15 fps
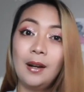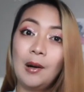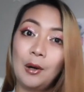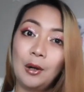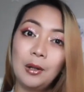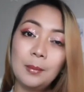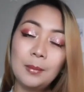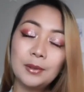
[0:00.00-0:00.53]

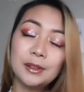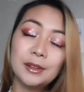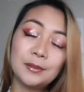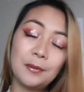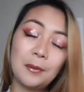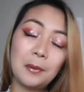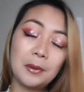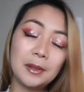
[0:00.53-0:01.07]
almost
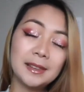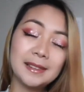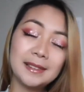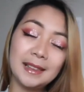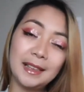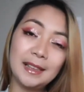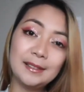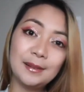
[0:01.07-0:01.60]
4,
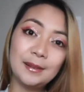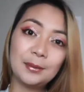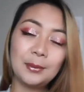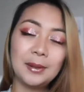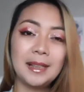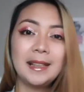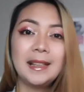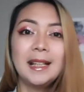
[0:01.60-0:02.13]
sticking to
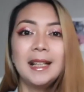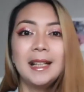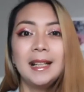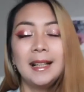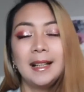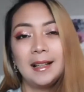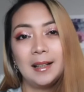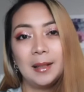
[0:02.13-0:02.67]
3,
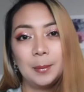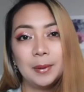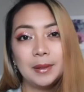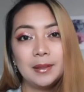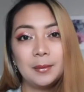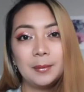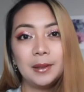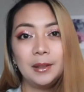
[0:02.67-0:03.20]
but
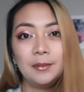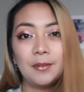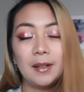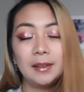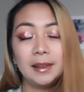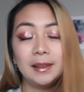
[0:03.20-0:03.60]
they're really fun.